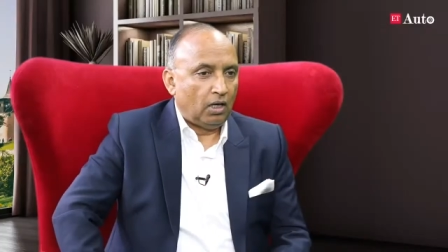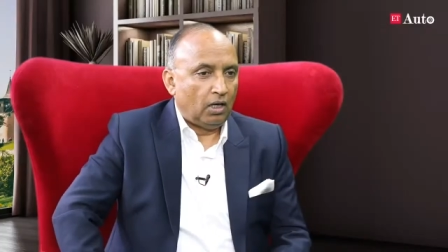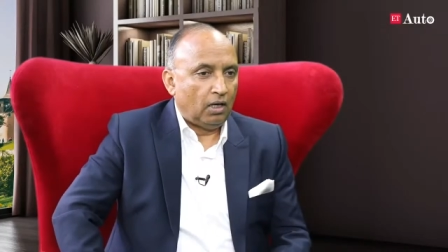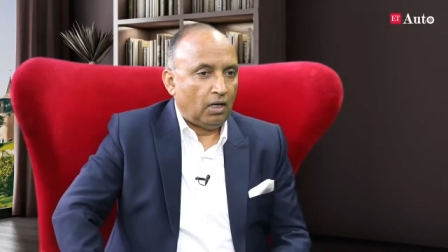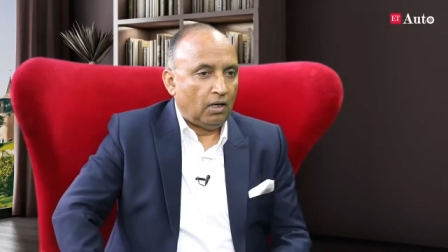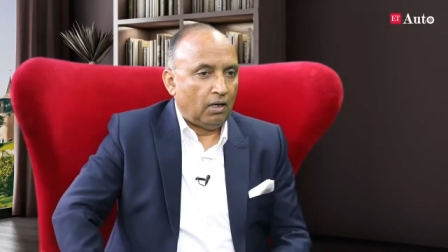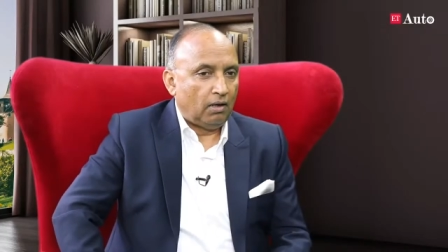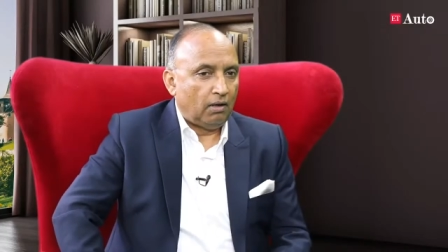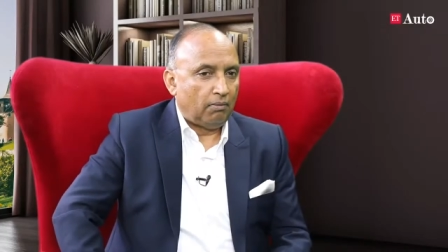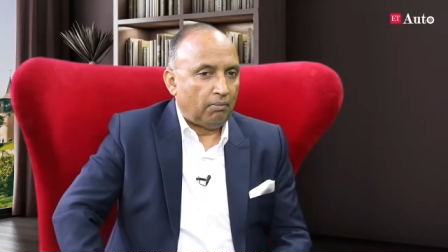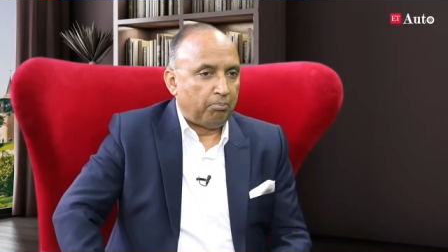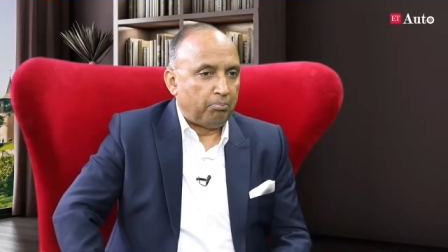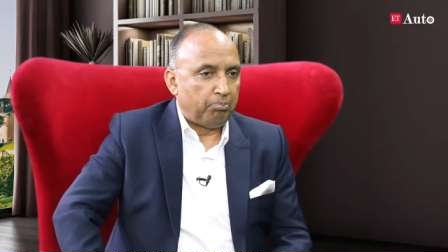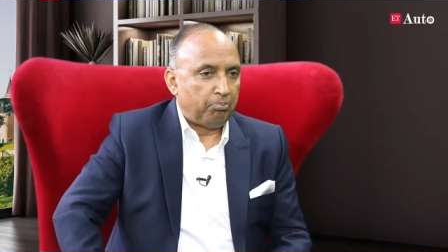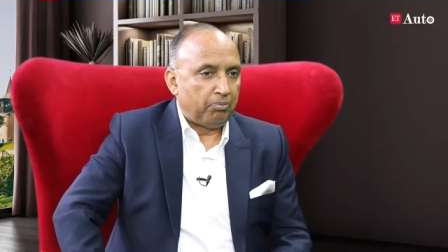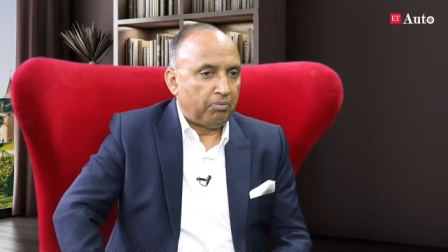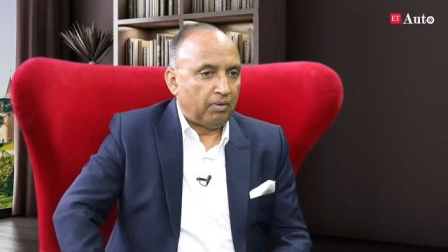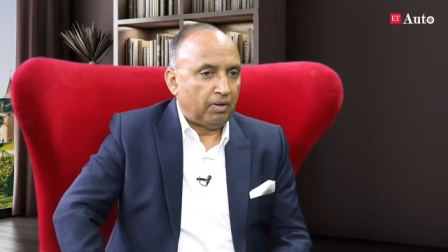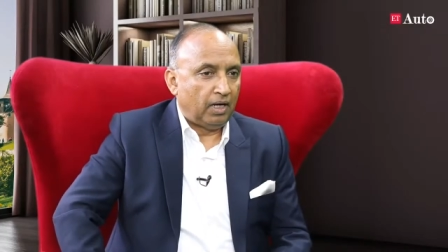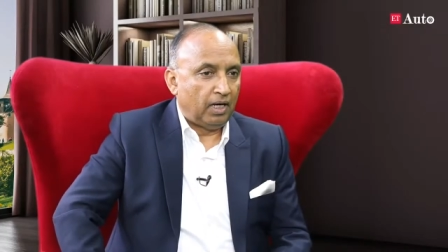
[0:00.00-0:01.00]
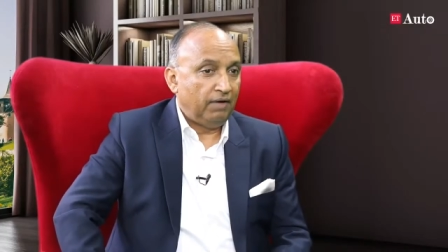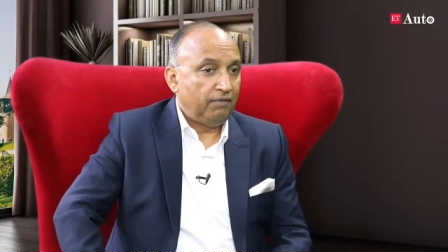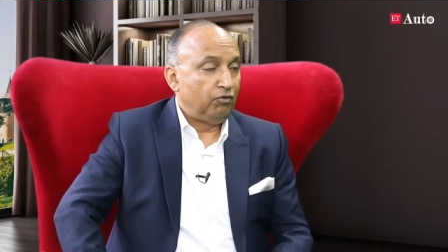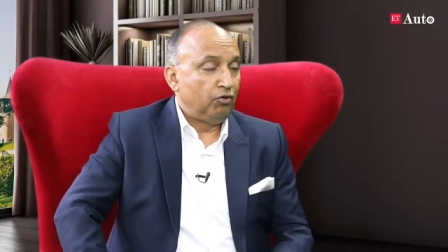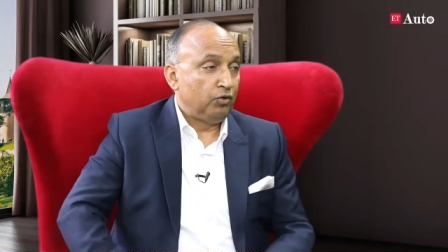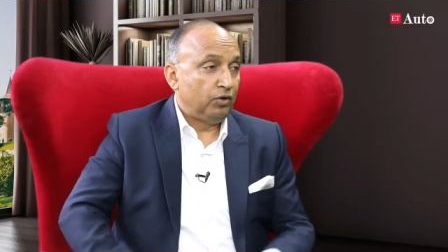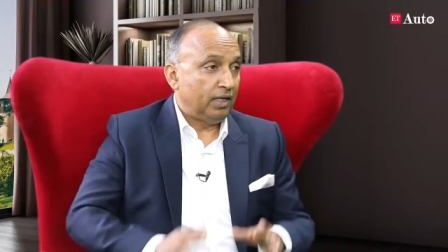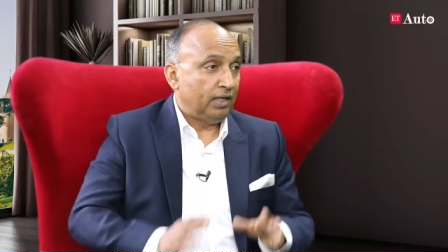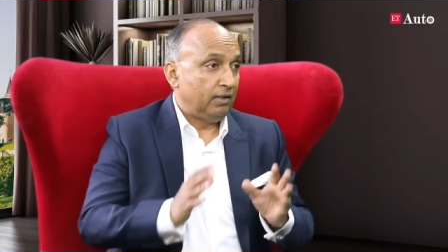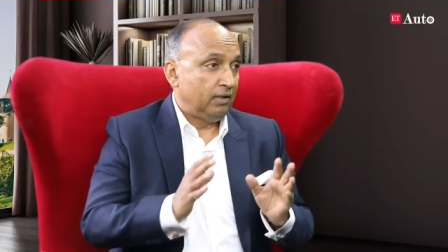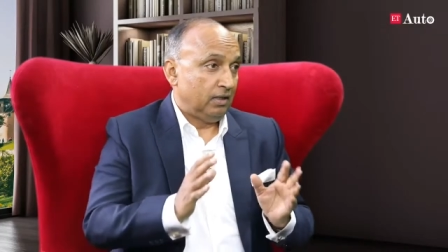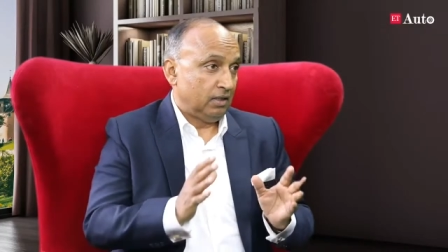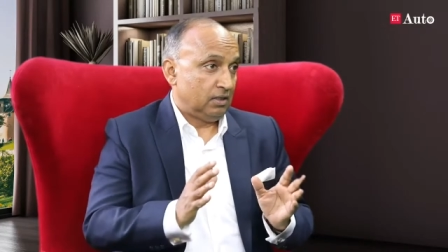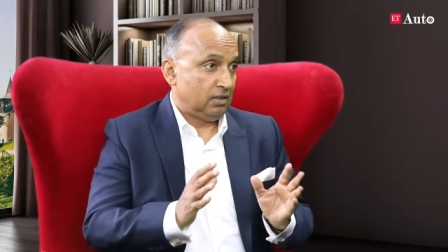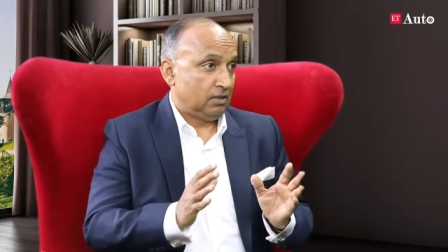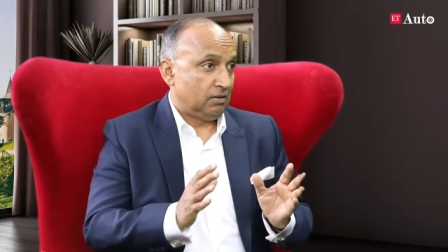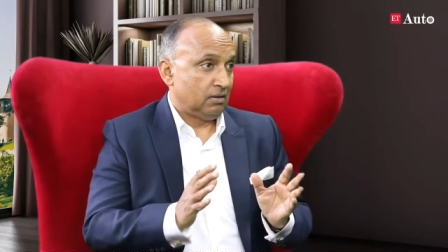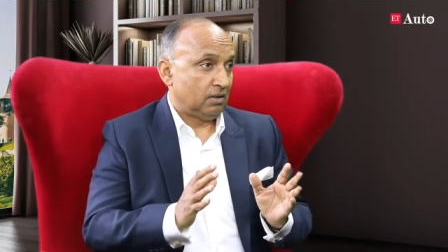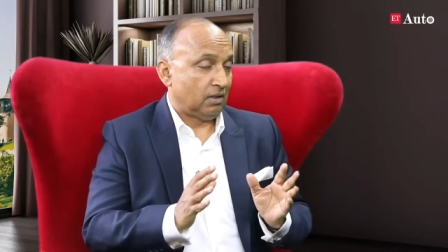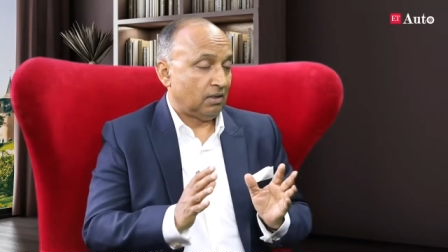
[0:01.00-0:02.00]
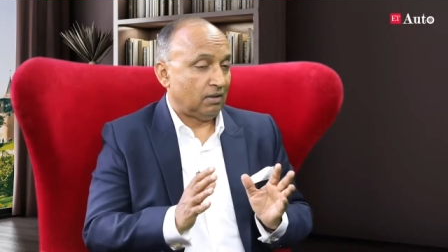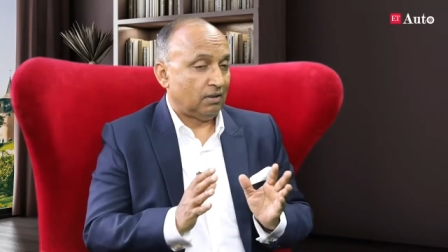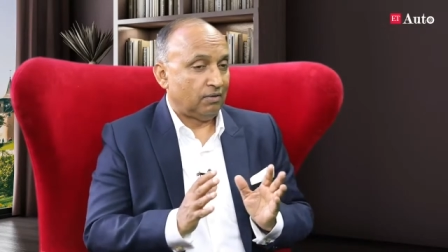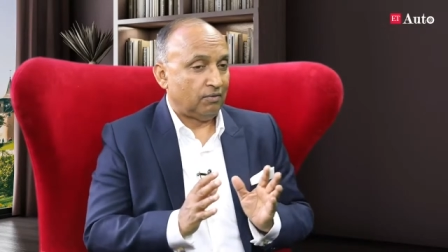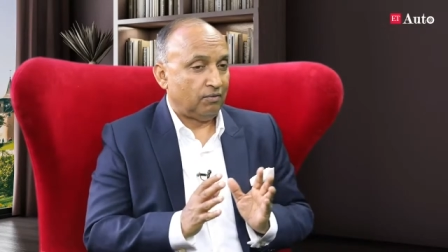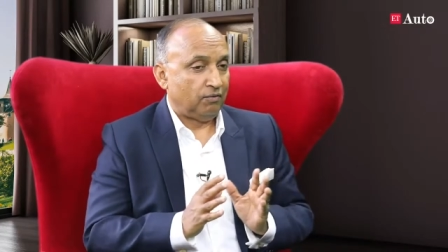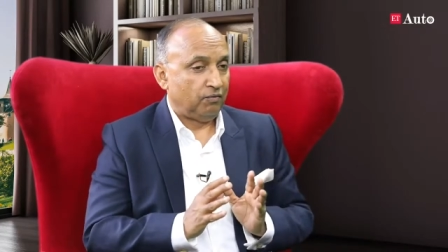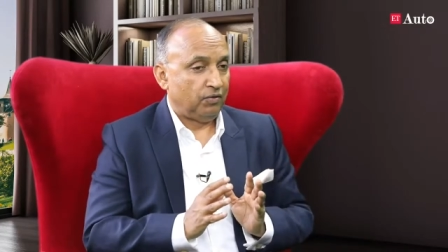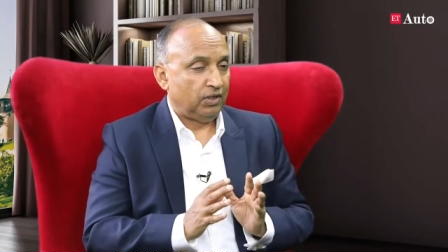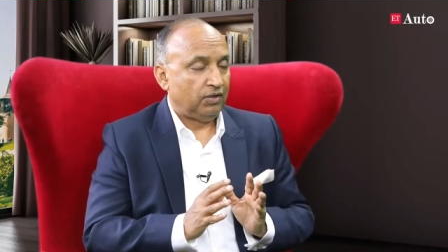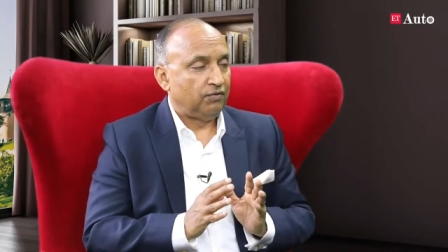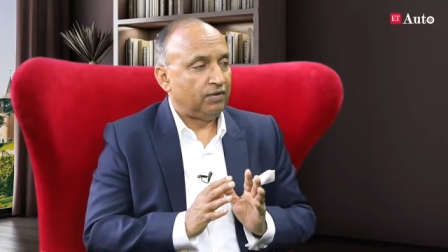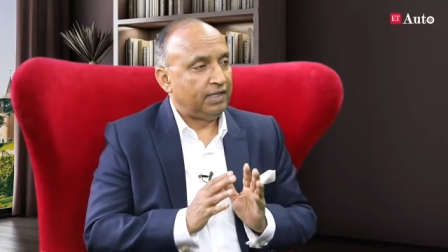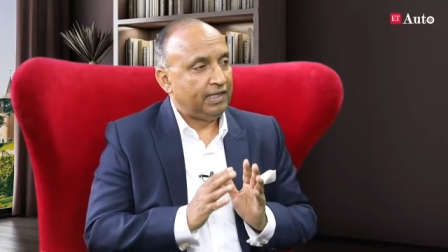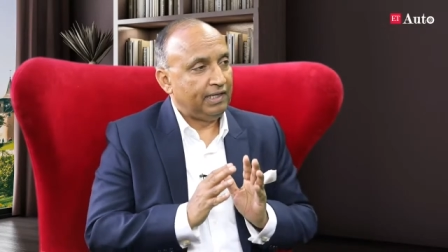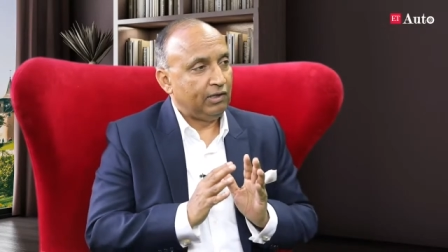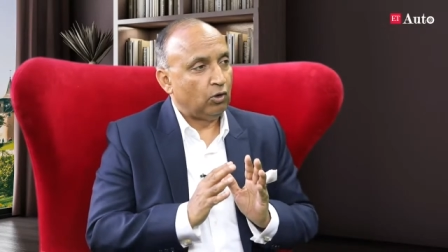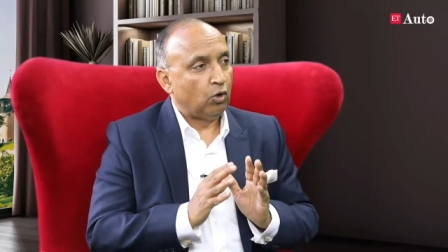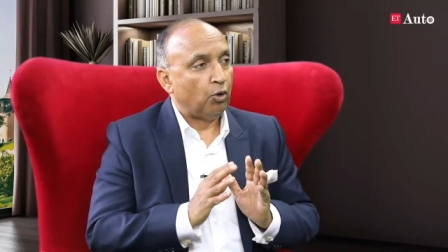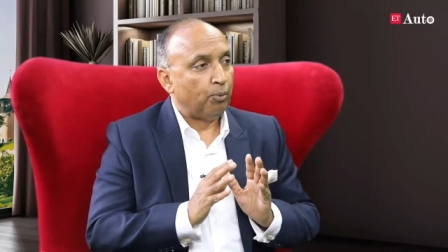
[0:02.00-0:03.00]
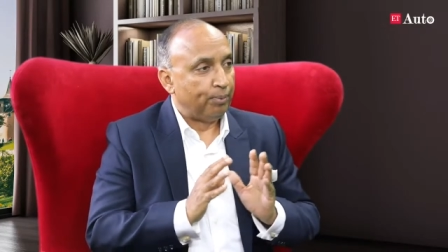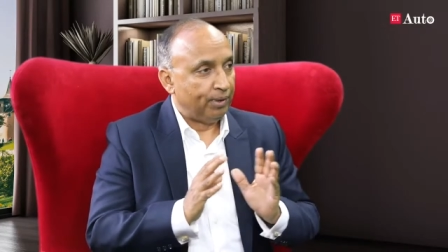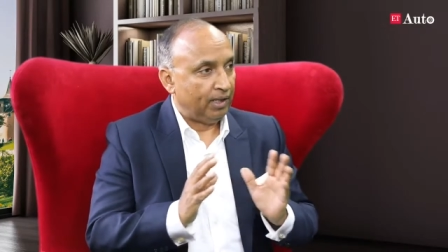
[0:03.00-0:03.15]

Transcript: I have looked at this with a very open.